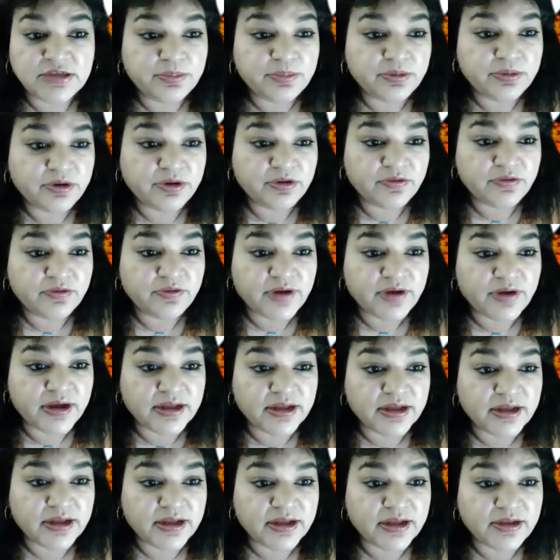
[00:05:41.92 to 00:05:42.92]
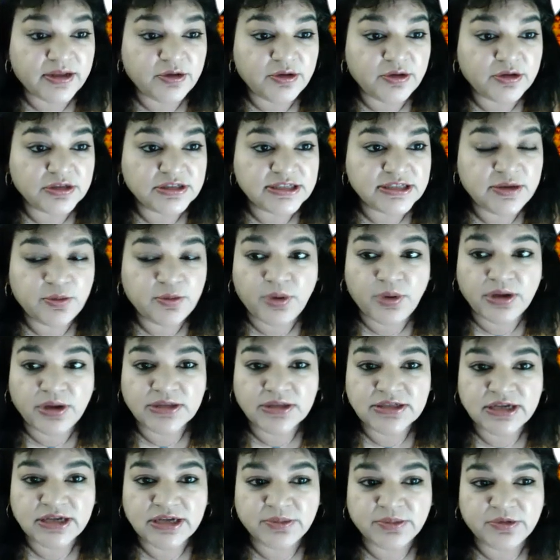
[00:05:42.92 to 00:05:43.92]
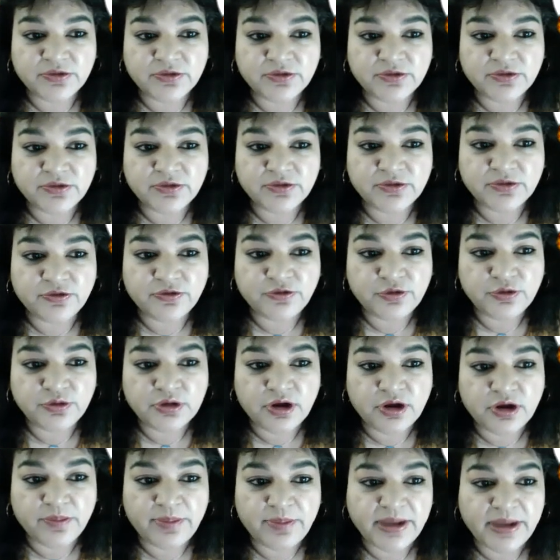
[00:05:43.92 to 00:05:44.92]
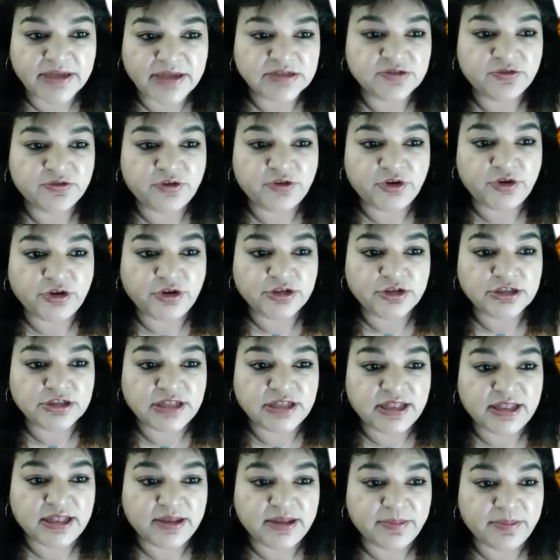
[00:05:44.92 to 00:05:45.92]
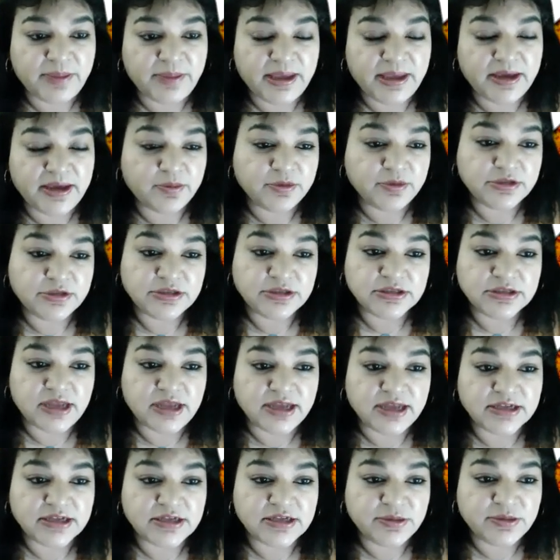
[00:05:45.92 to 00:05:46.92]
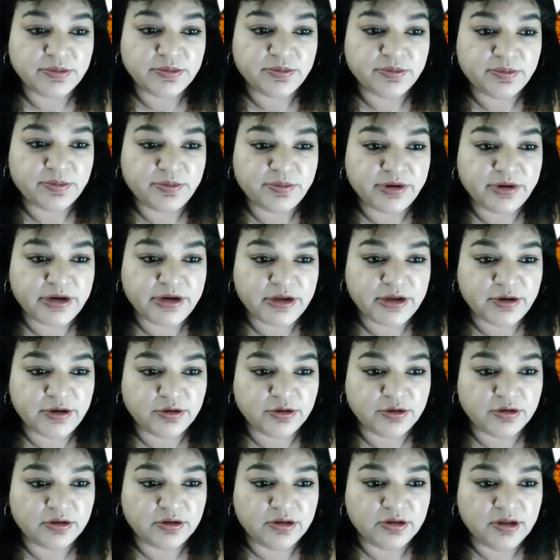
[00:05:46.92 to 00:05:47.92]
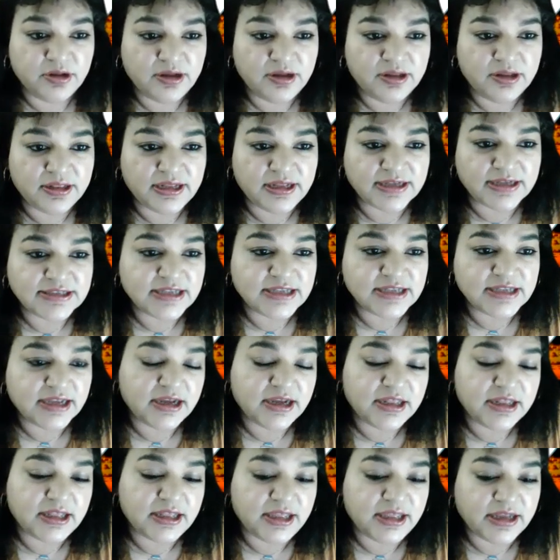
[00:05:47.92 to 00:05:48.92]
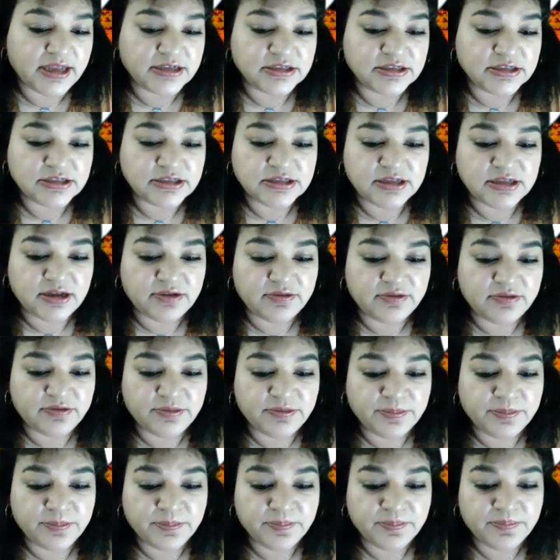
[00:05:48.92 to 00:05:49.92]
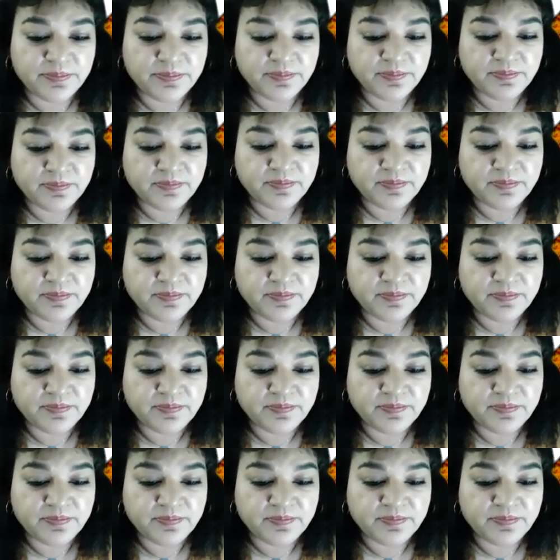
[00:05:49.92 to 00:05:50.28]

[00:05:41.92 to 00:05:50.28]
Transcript: run a gene profile and you could see what types of food are best for your genetic makeup, which is actually pretty cool. That's like cutting edge stuff.